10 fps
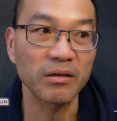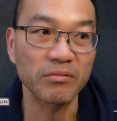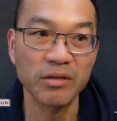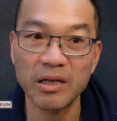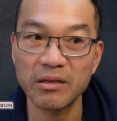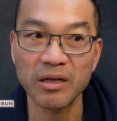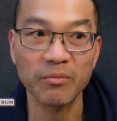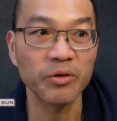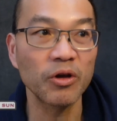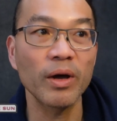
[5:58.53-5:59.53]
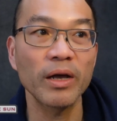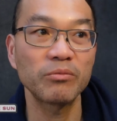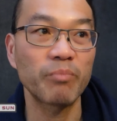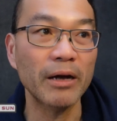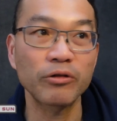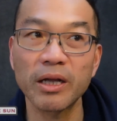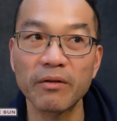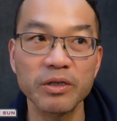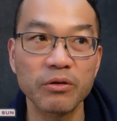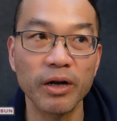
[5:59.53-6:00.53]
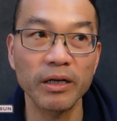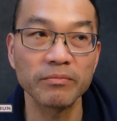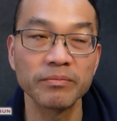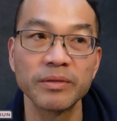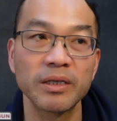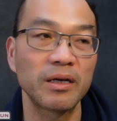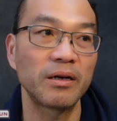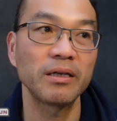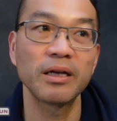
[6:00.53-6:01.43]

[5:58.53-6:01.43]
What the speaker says: takes up no energy. Battery life is great, right?